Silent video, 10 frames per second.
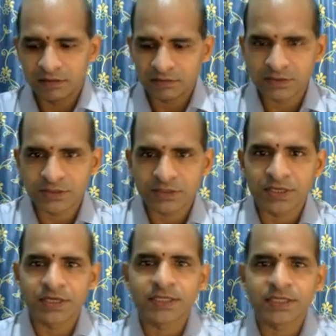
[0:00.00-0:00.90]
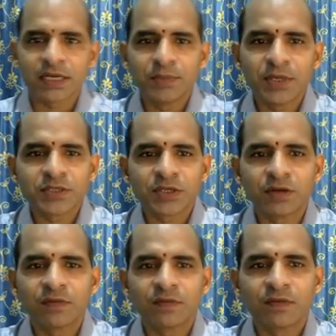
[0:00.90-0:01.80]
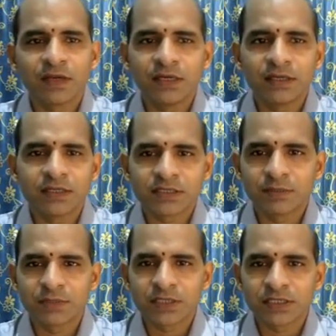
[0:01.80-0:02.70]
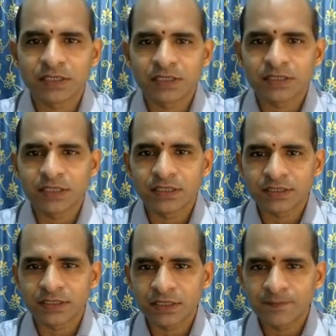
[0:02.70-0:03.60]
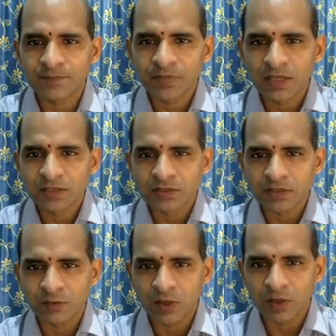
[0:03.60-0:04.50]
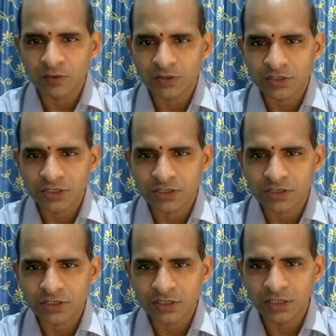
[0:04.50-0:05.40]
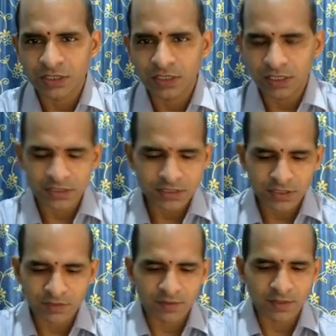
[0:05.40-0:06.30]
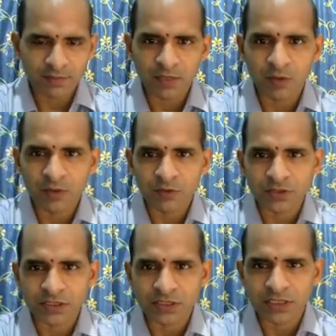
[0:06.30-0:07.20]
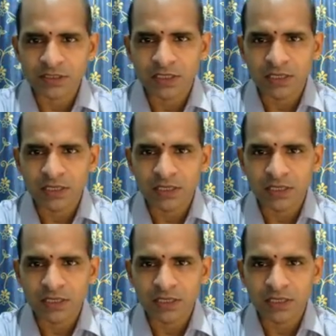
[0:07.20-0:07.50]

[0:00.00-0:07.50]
string is a combination of letters, numbers, etc. So I want to change, then instead of name I want to change as